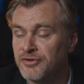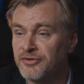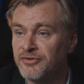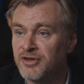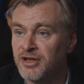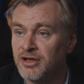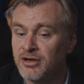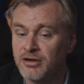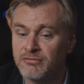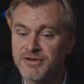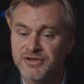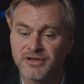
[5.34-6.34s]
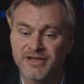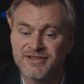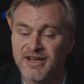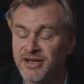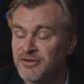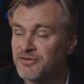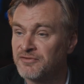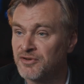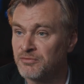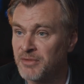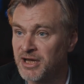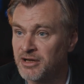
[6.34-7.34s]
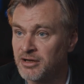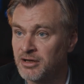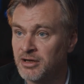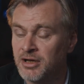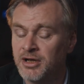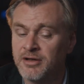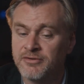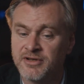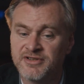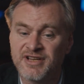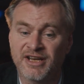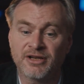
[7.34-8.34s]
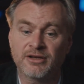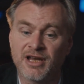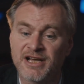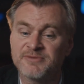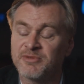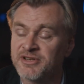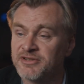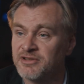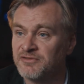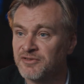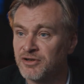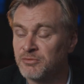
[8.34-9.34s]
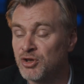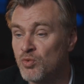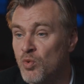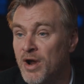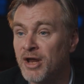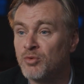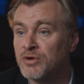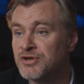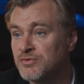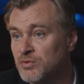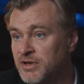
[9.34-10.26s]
that the original intent of the filmmaker, the technical aspects of the film and the way in which